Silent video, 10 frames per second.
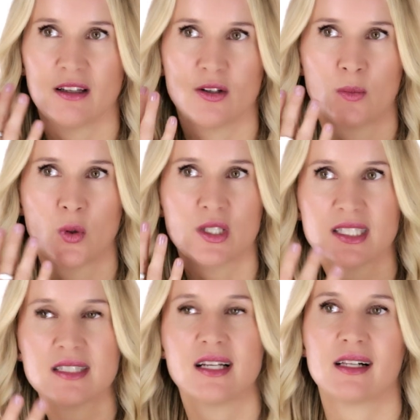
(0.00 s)
you know, more
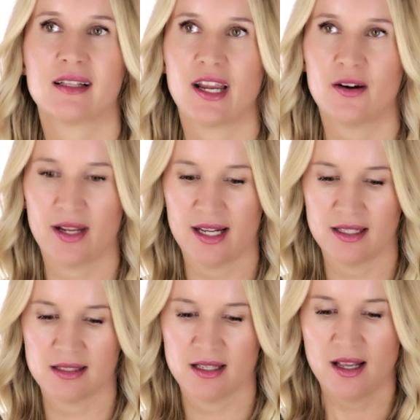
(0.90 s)
detailed
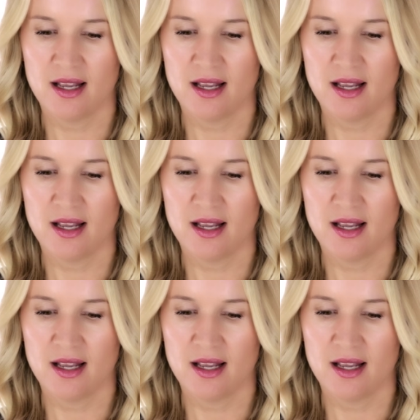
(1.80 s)
areas,